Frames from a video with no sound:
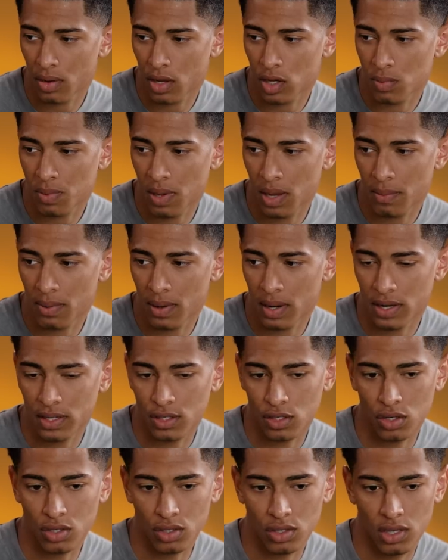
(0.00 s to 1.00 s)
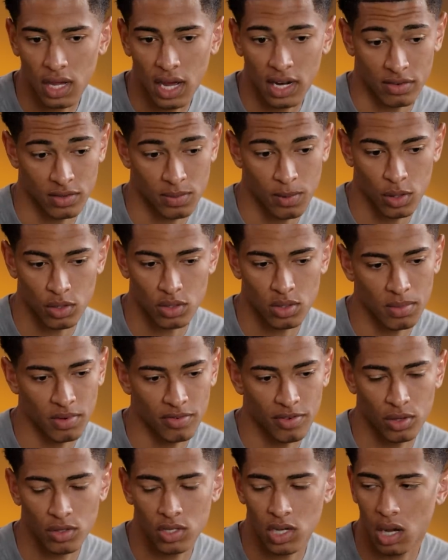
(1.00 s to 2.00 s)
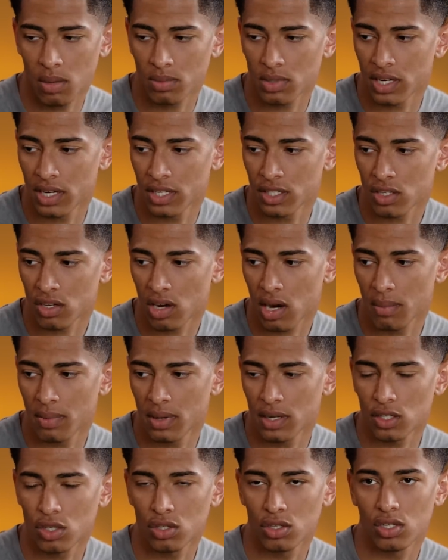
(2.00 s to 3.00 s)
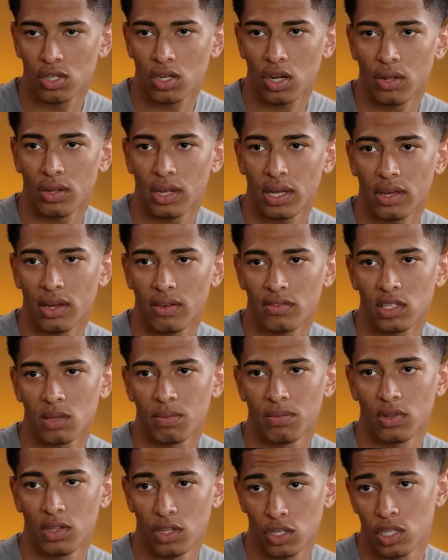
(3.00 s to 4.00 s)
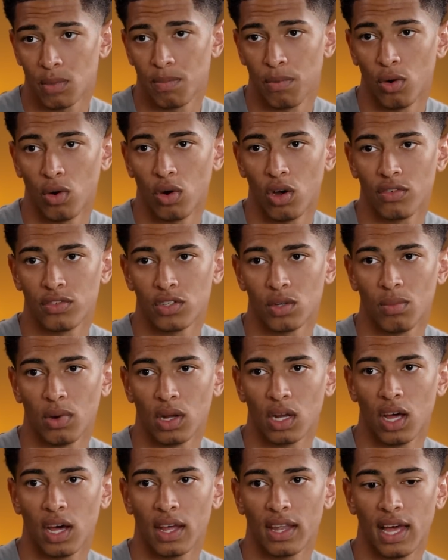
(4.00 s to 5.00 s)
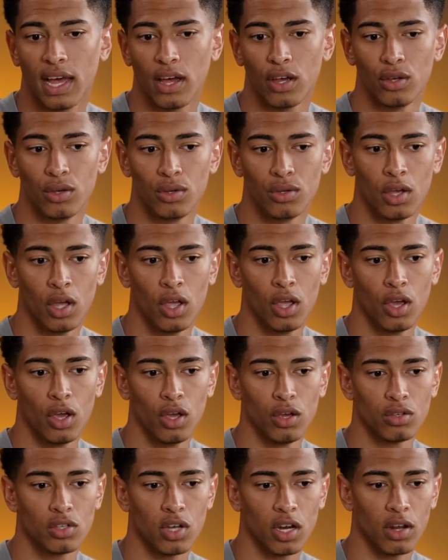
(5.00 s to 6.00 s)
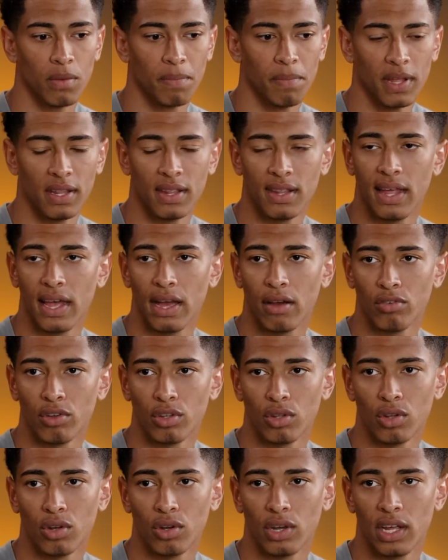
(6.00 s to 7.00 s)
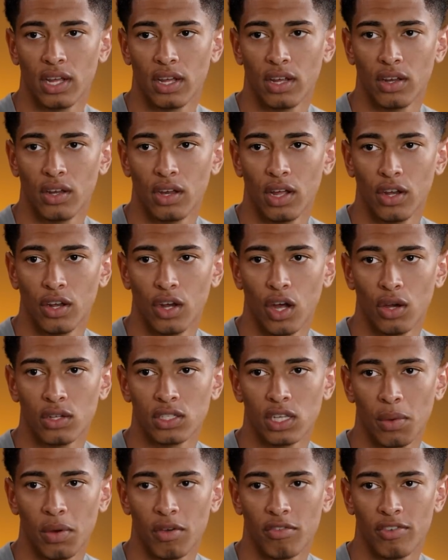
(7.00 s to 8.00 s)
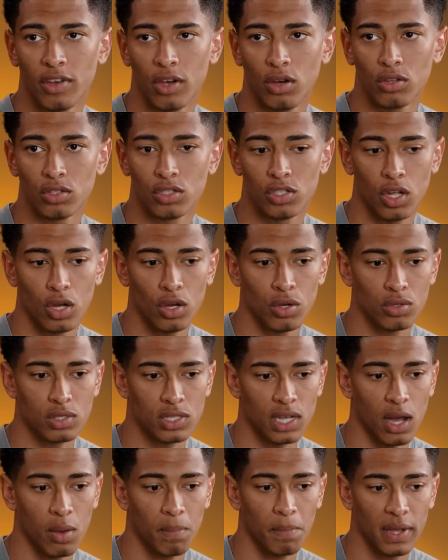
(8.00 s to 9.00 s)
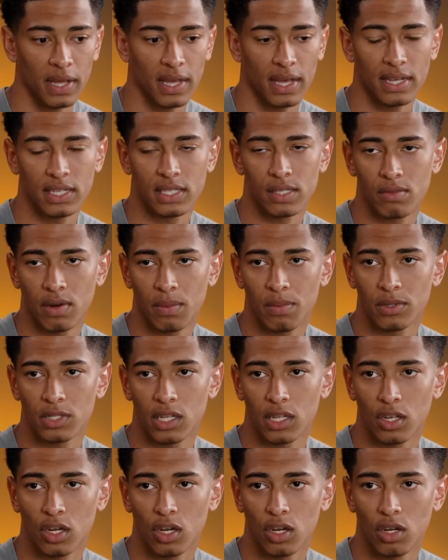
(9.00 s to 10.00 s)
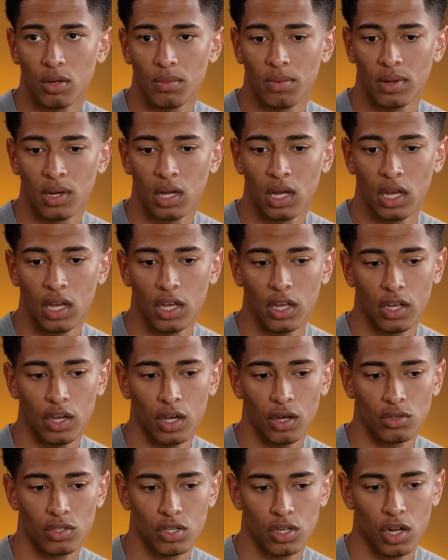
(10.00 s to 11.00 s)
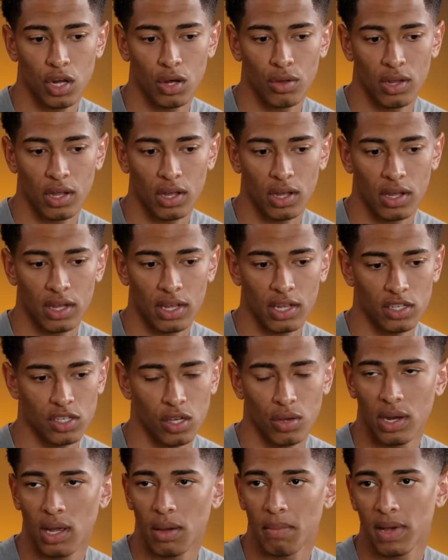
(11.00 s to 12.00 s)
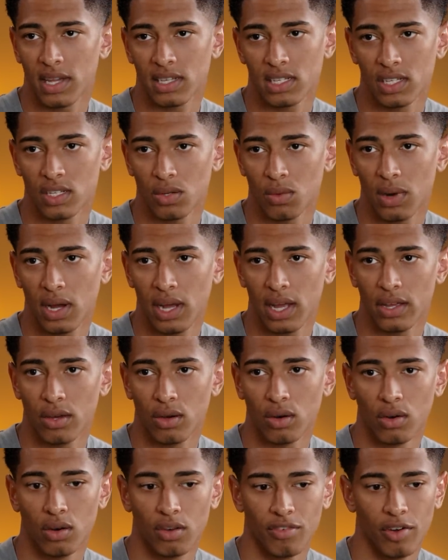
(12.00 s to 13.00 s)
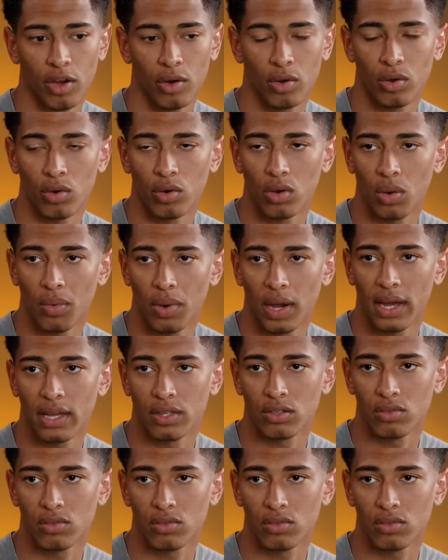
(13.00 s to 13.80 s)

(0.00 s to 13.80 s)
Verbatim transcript: with those people, and it's good. And I've spoke to him a few times on Instagram, and it's good to know that you have su- the support of someone yeah. like that who who's kind of been there and done it, and, and knows how it feels, knows how big it is to represent the club. You know, to know that he's only a message away or a phone call away,